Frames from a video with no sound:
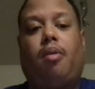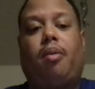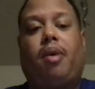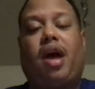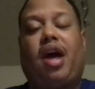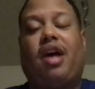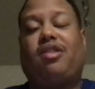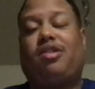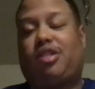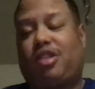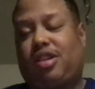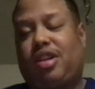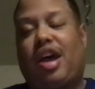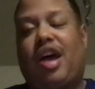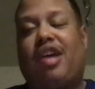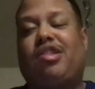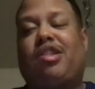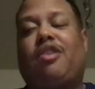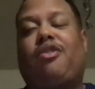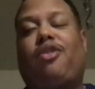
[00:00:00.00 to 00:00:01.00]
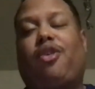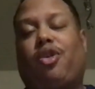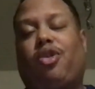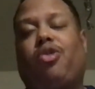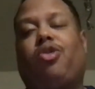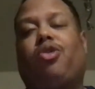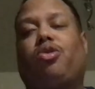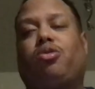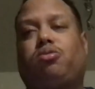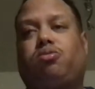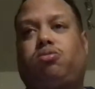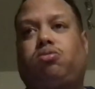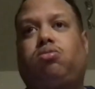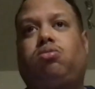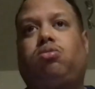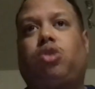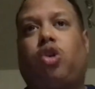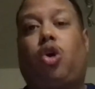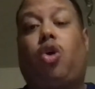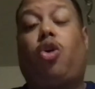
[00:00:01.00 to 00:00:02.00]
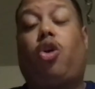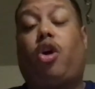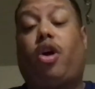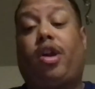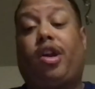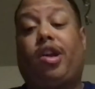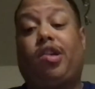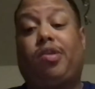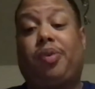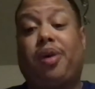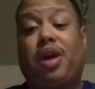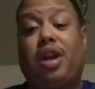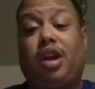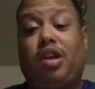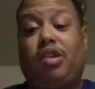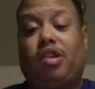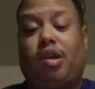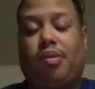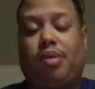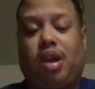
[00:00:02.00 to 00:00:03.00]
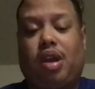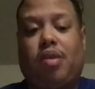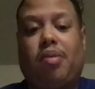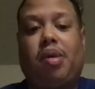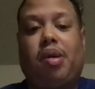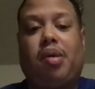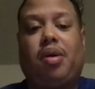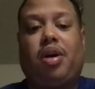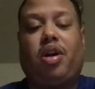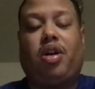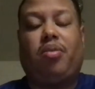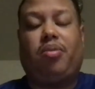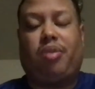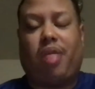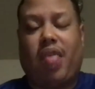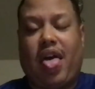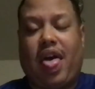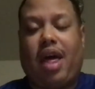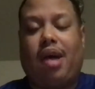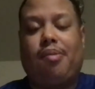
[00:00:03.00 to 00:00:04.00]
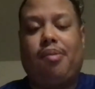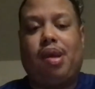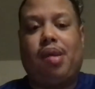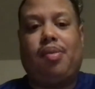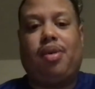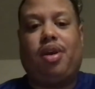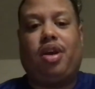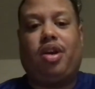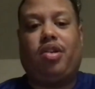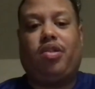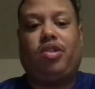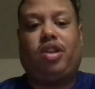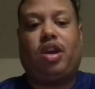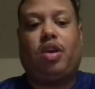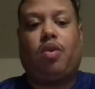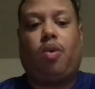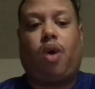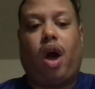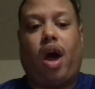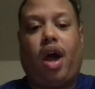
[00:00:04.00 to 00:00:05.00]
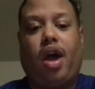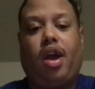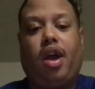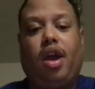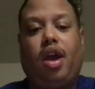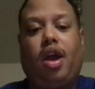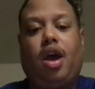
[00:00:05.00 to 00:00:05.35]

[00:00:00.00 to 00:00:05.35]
As I further go along and explain this, I'll be able to understand why.